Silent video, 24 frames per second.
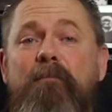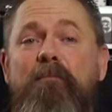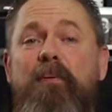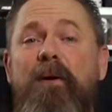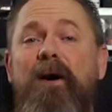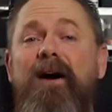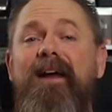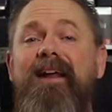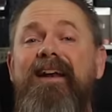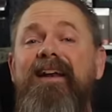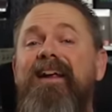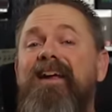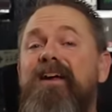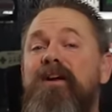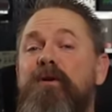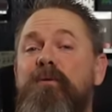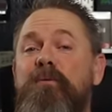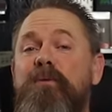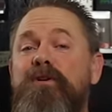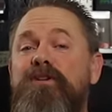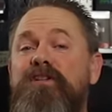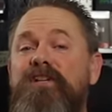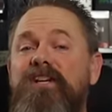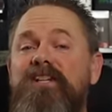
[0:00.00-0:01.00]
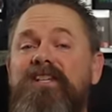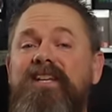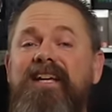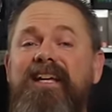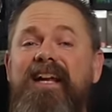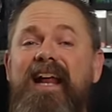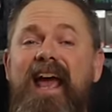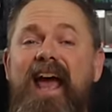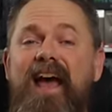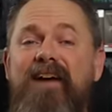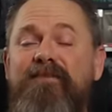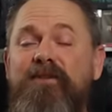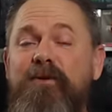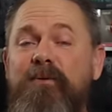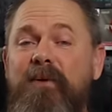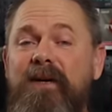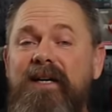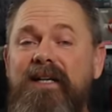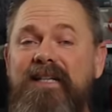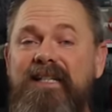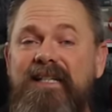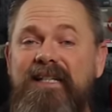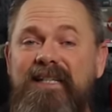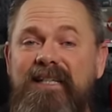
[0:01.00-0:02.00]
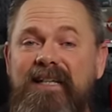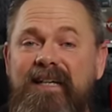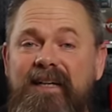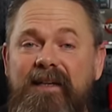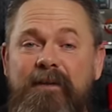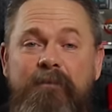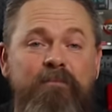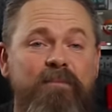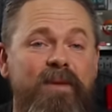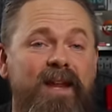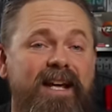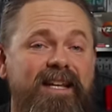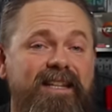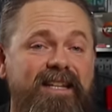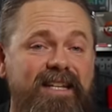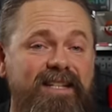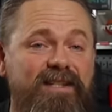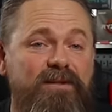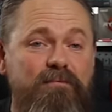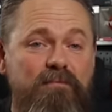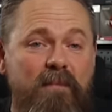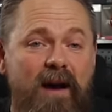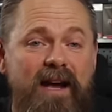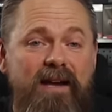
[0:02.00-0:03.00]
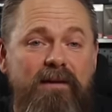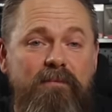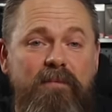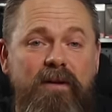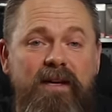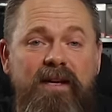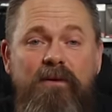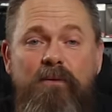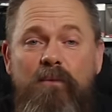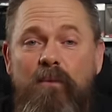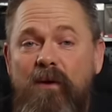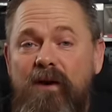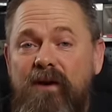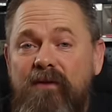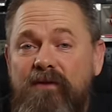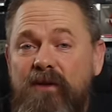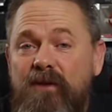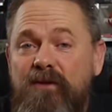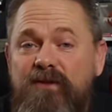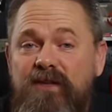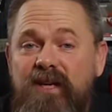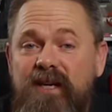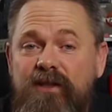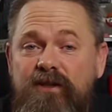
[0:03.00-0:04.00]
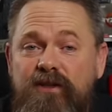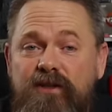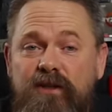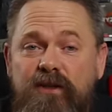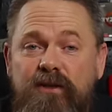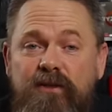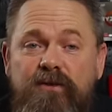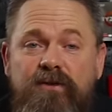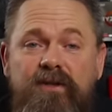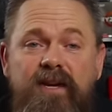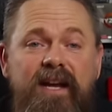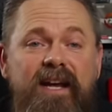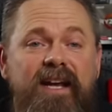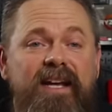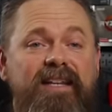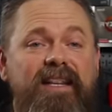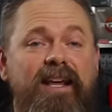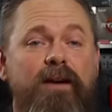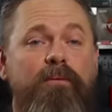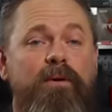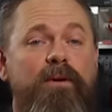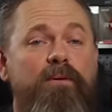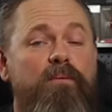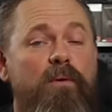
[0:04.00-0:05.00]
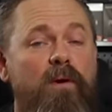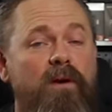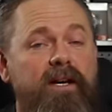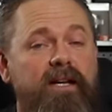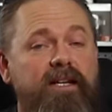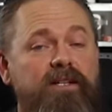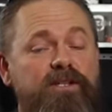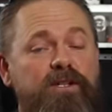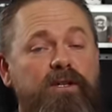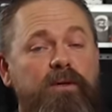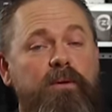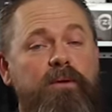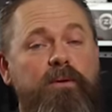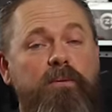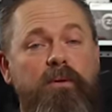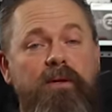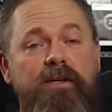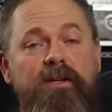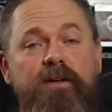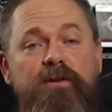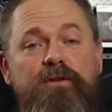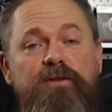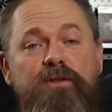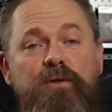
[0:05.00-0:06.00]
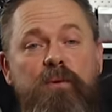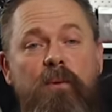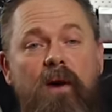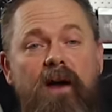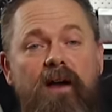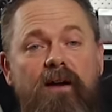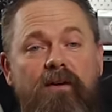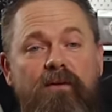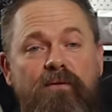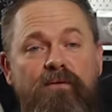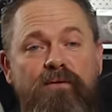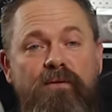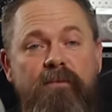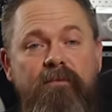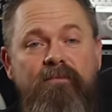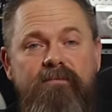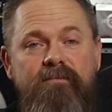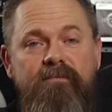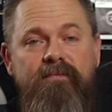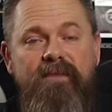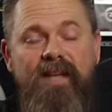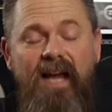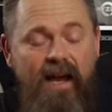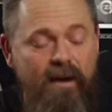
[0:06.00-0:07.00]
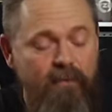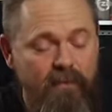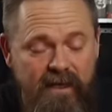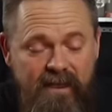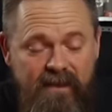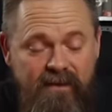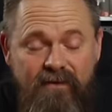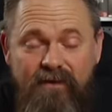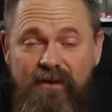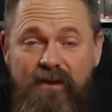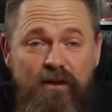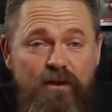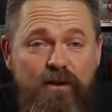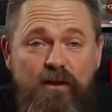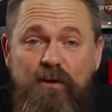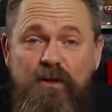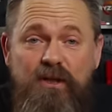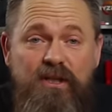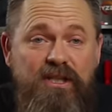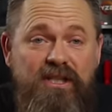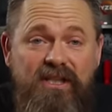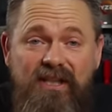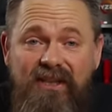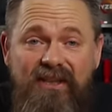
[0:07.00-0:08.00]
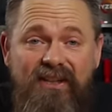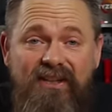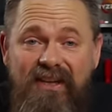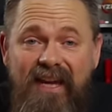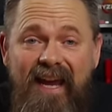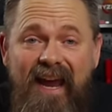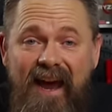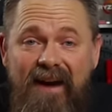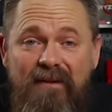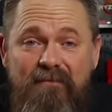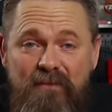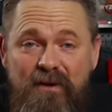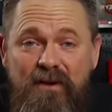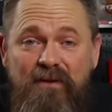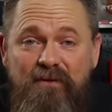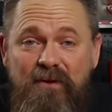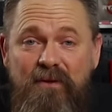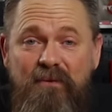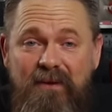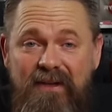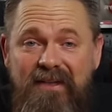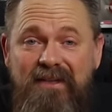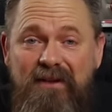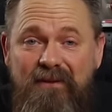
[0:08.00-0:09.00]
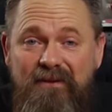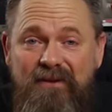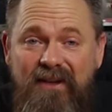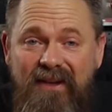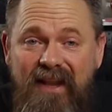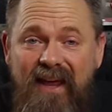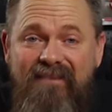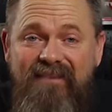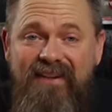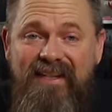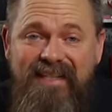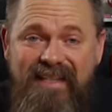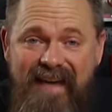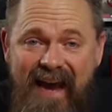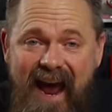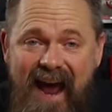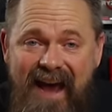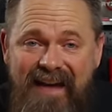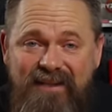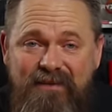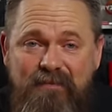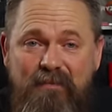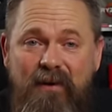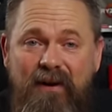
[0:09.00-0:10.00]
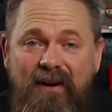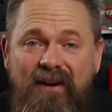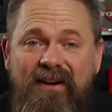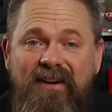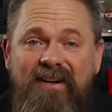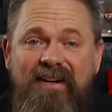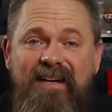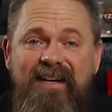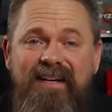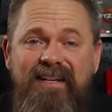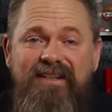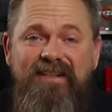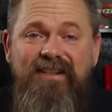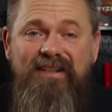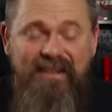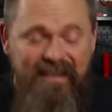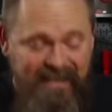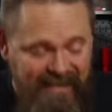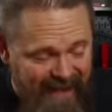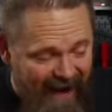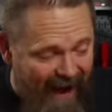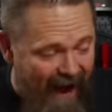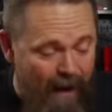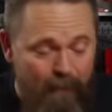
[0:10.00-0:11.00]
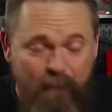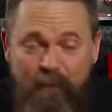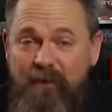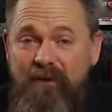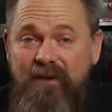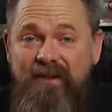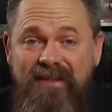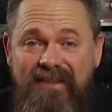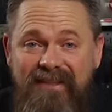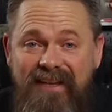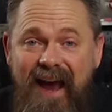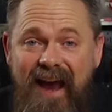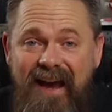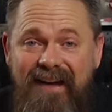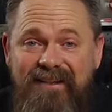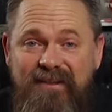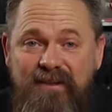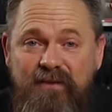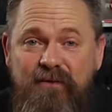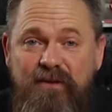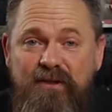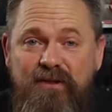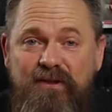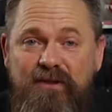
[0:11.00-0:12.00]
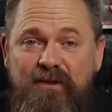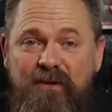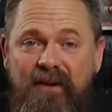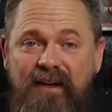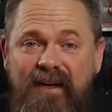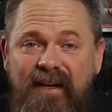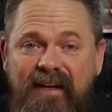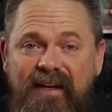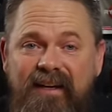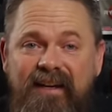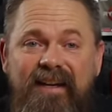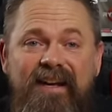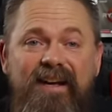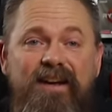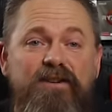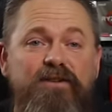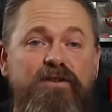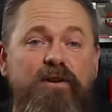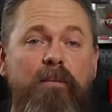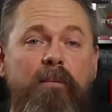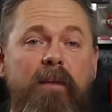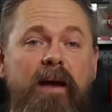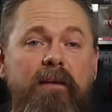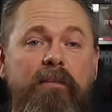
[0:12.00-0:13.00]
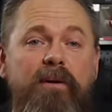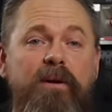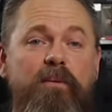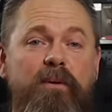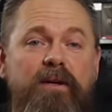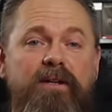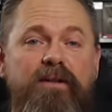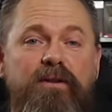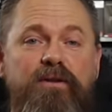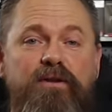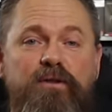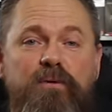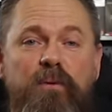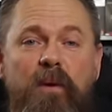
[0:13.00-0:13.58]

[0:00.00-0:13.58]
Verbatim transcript: but we're just going to have to wait and see. This might be one of those issues that we run into with Windows 12. I mean, you still can't move the Windows 11 taskbar to the top or the sides of the screen. So maybe Windows